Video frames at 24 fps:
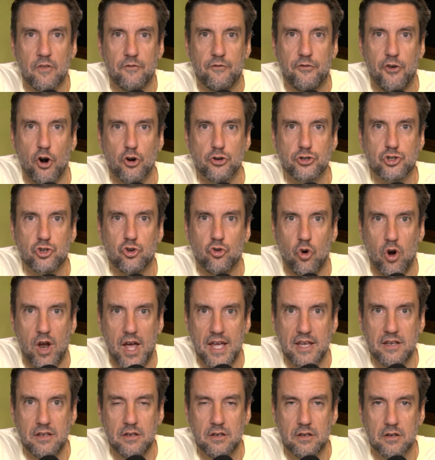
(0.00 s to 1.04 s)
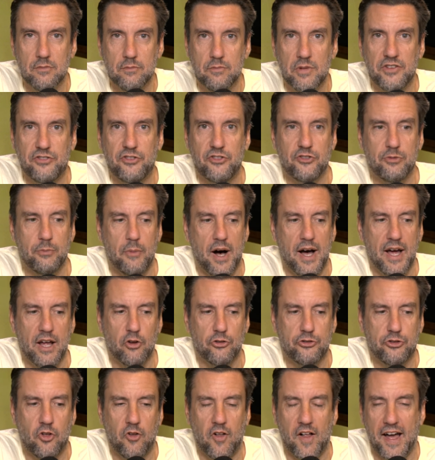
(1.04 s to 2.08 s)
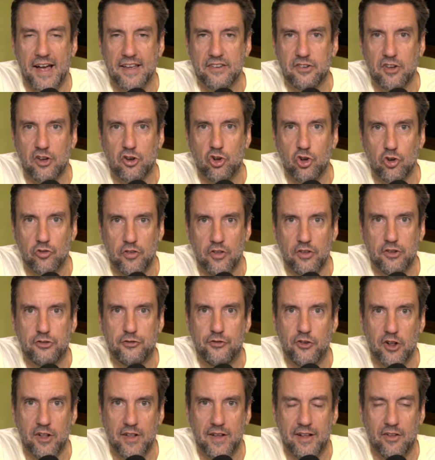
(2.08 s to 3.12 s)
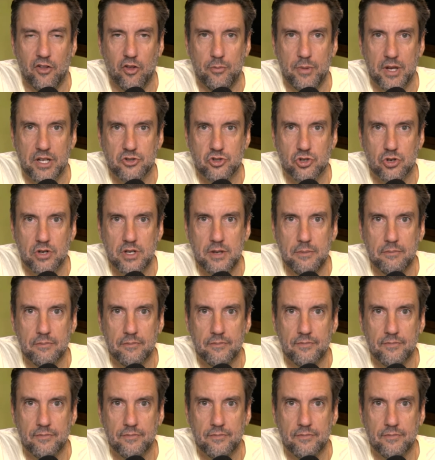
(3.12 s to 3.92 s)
First grade, Mrs. Miles class at Goodlettsville Elementary.